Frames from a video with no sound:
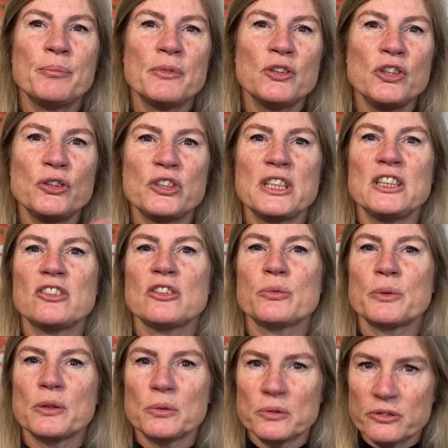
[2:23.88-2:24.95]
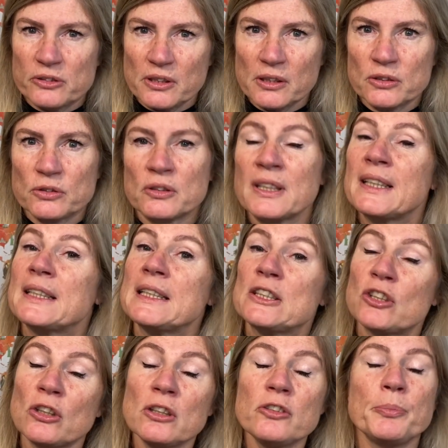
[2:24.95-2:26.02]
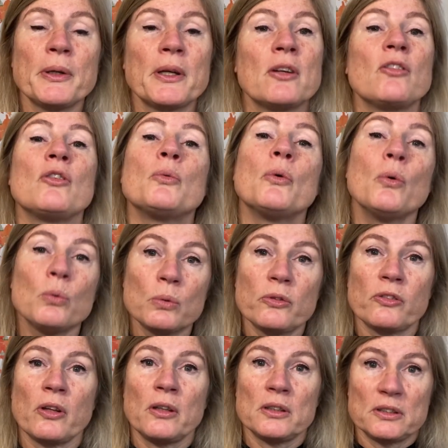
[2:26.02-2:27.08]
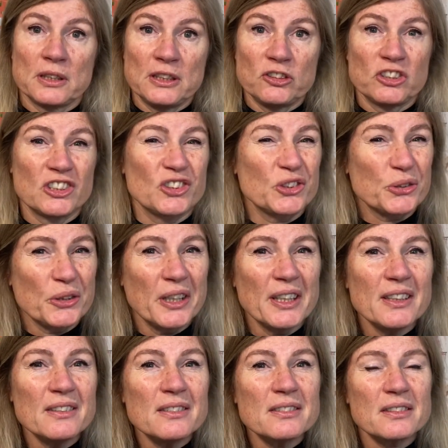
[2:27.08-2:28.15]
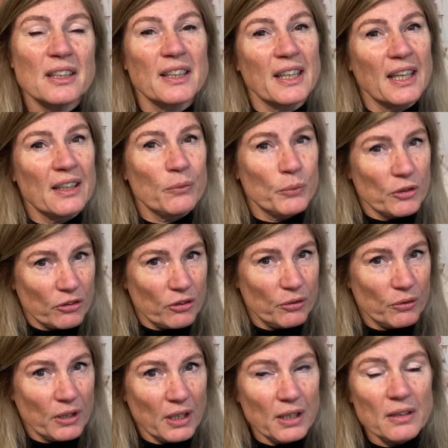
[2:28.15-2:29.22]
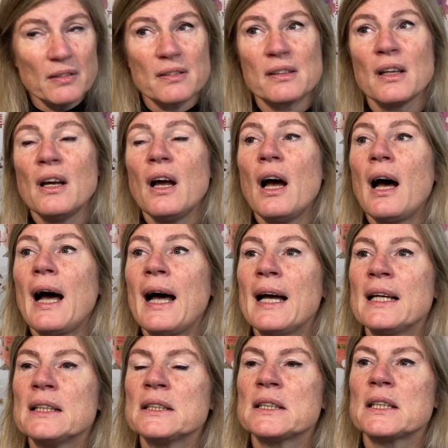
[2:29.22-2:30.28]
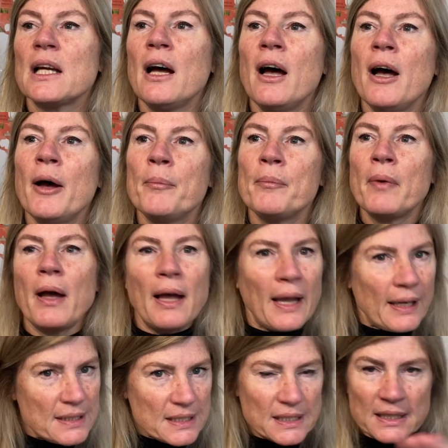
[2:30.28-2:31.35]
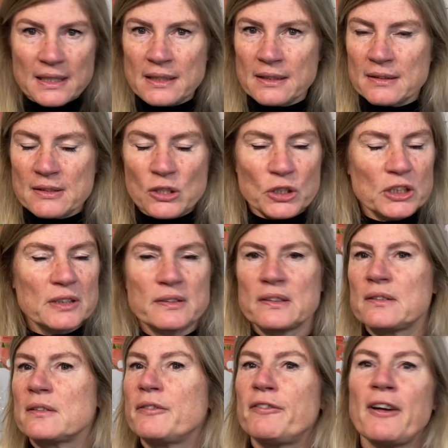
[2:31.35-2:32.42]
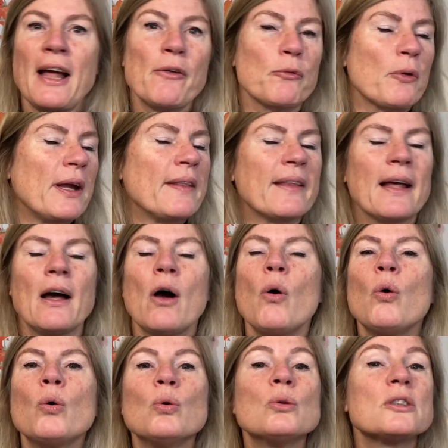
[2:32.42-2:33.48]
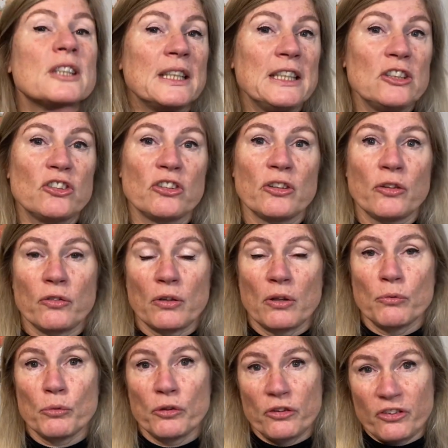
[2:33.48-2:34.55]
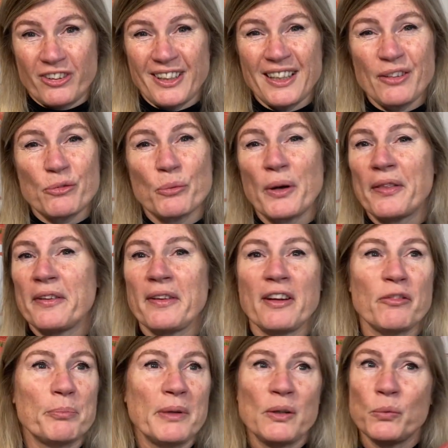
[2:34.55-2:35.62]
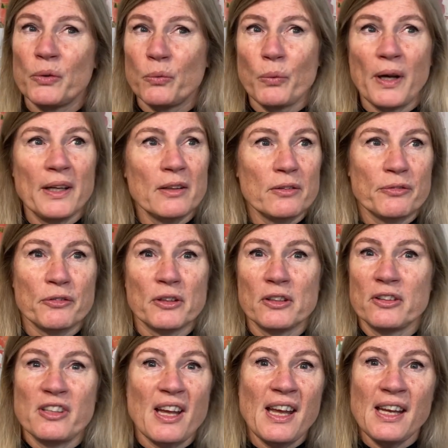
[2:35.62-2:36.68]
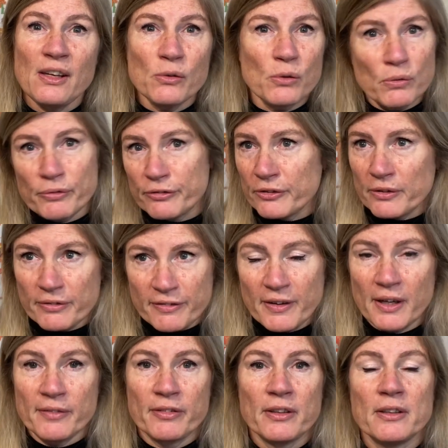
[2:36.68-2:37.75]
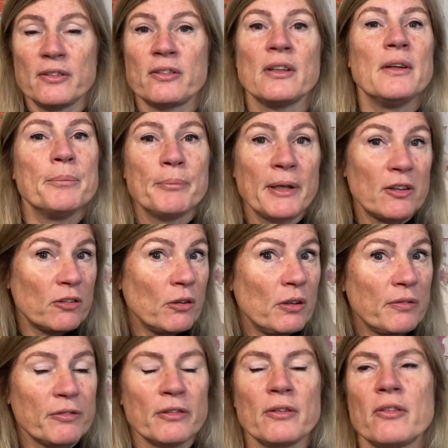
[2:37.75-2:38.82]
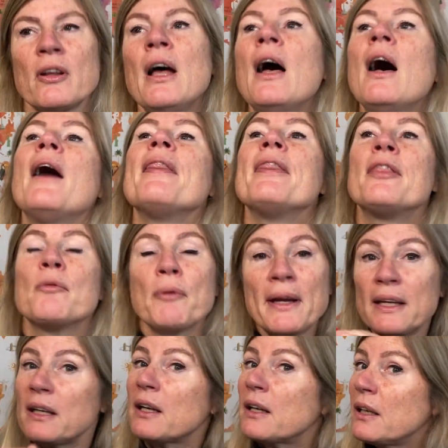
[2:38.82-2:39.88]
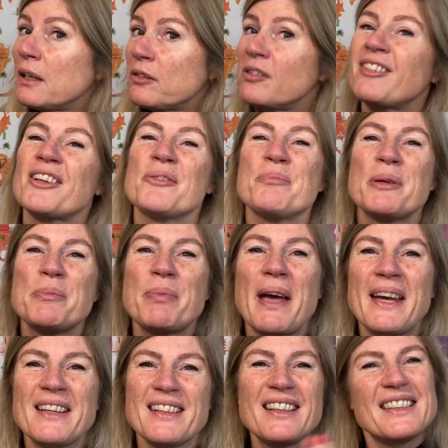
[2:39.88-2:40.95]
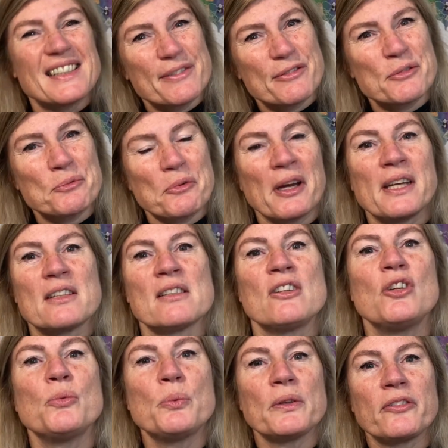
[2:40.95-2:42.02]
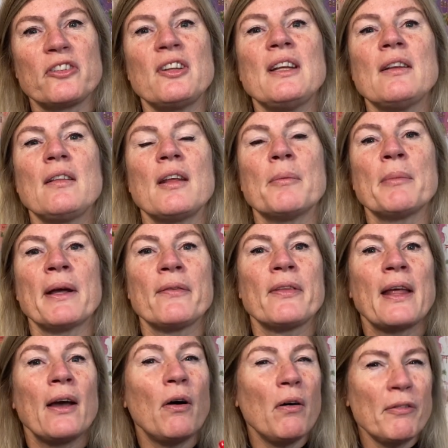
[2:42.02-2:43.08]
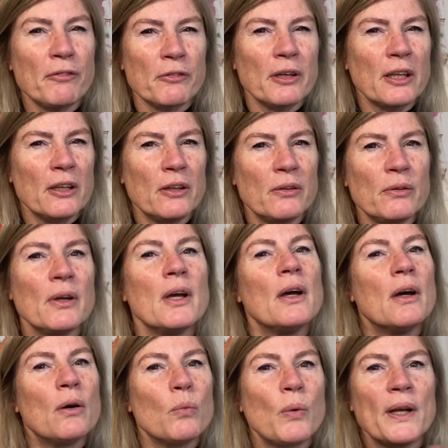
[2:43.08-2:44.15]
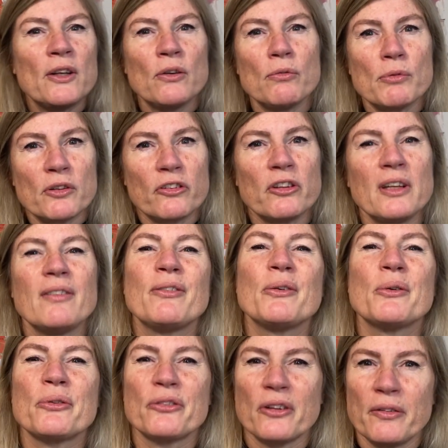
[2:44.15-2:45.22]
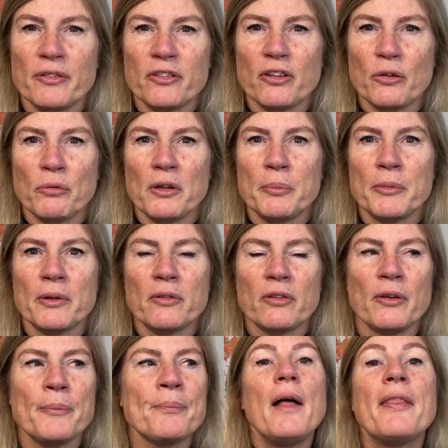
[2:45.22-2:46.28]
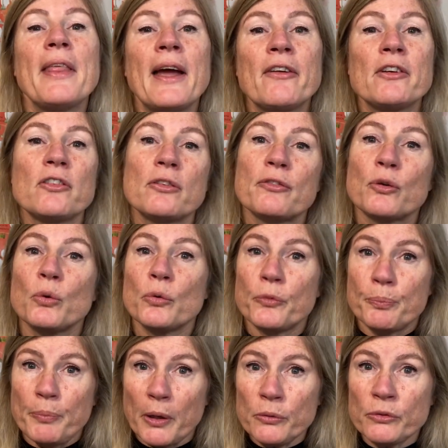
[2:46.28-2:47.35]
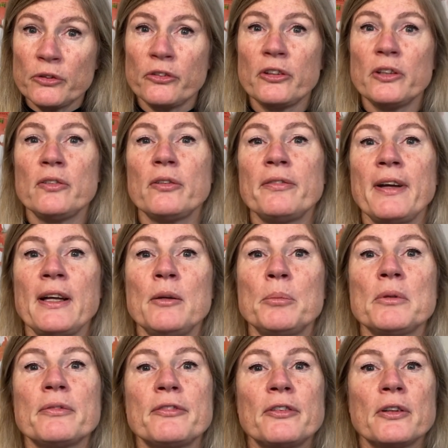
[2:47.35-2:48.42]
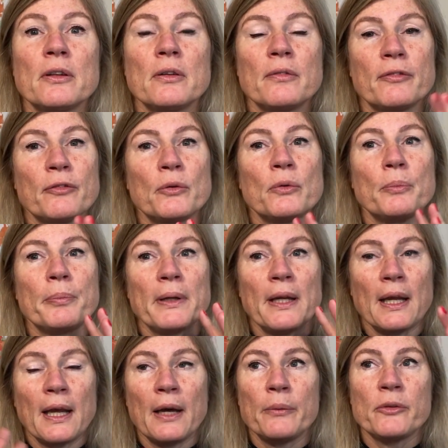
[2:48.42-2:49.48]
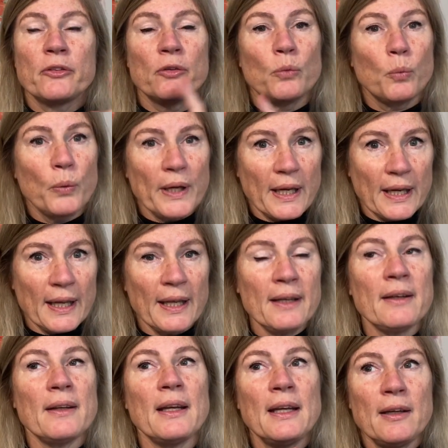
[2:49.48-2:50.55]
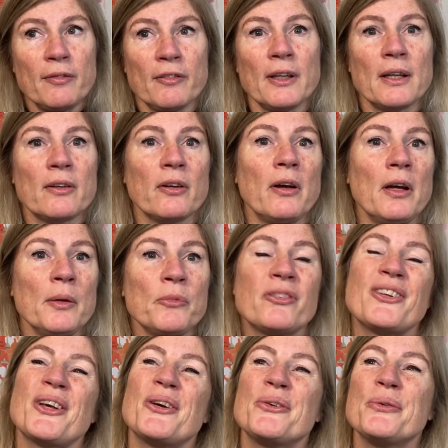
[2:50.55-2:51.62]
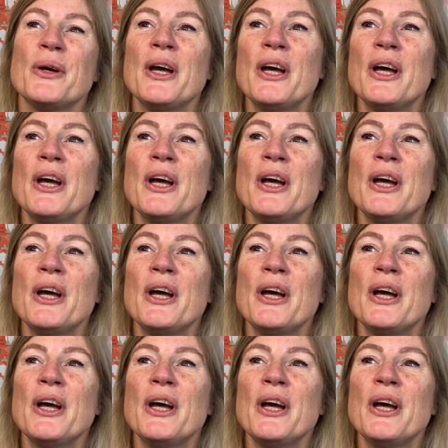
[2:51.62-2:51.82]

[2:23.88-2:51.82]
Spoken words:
new teachers will all start on $80 because you all start teaching trials, again with two kids, and $18 is a flat rate that all teachers receive, whether they've been with Wales for a day or for 5 years, makes no difference. The regular classes can be paid at a different rate, and you will see the amount they're offering you when you receive your service agreement. There is of course bonuses available for peak hours at the weekend, evening time, so